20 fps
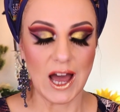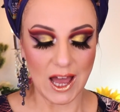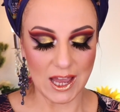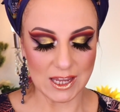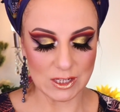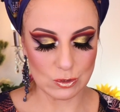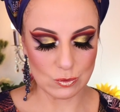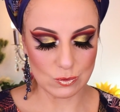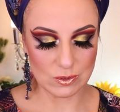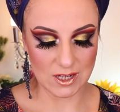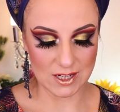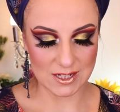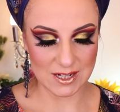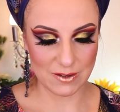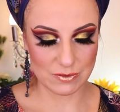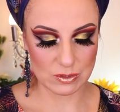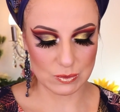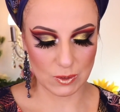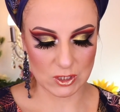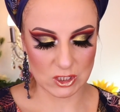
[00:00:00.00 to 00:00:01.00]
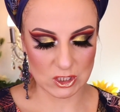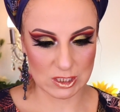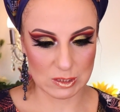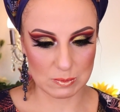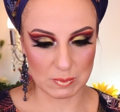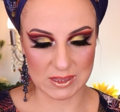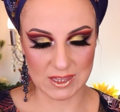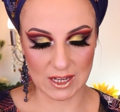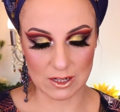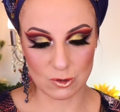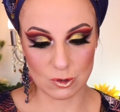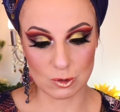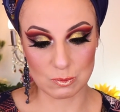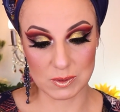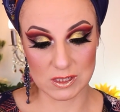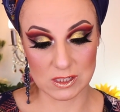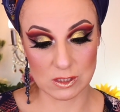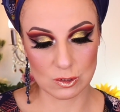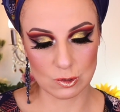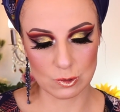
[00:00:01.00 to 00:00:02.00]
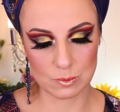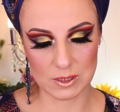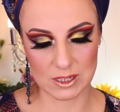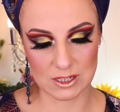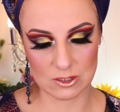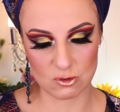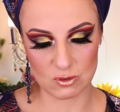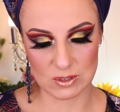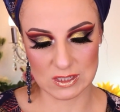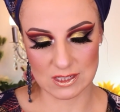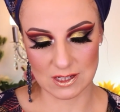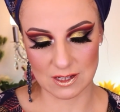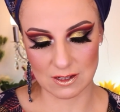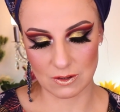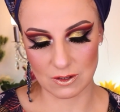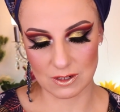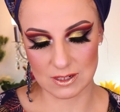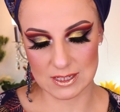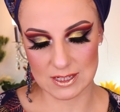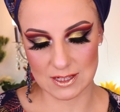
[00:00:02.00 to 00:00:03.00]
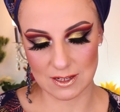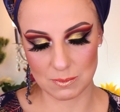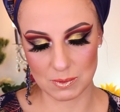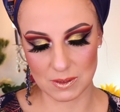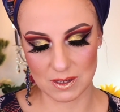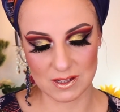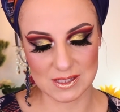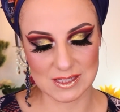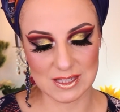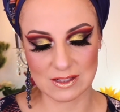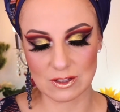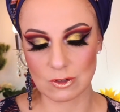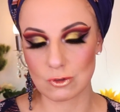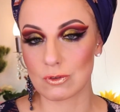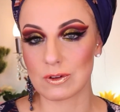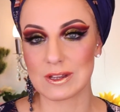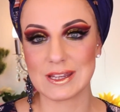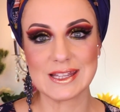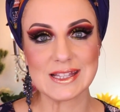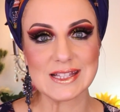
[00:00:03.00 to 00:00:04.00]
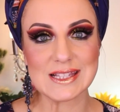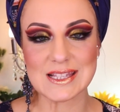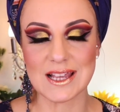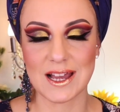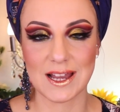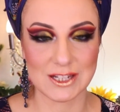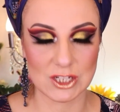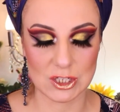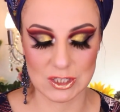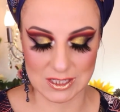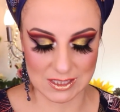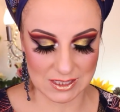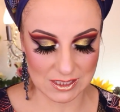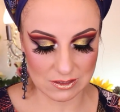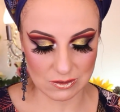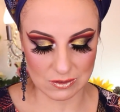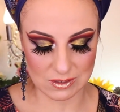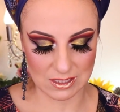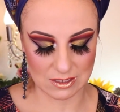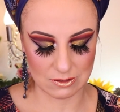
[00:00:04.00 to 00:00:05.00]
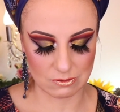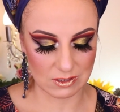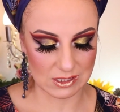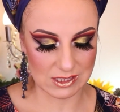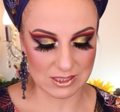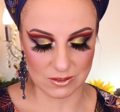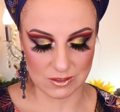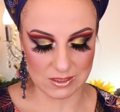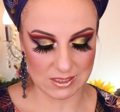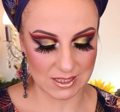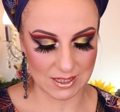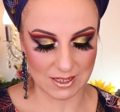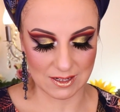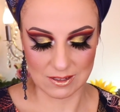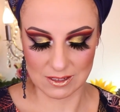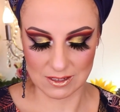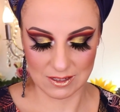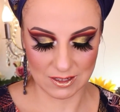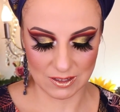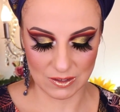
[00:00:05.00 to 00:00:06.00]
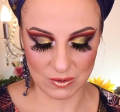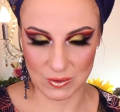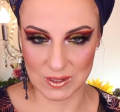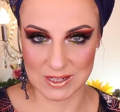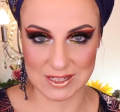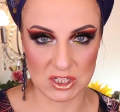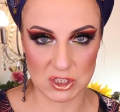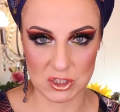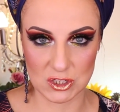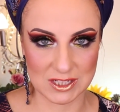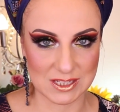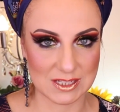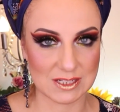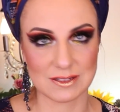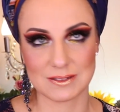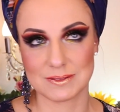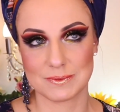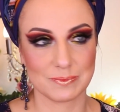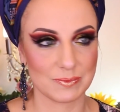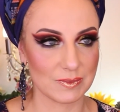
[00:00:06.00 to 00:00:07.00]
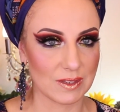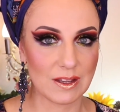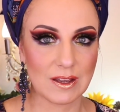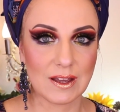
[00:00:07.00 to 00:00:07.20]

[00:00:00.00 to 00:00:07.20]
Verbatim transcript: I do not have swatches, but that could be super interesting, honestly, because greens, I just need to see greens on skin, you know? It's just a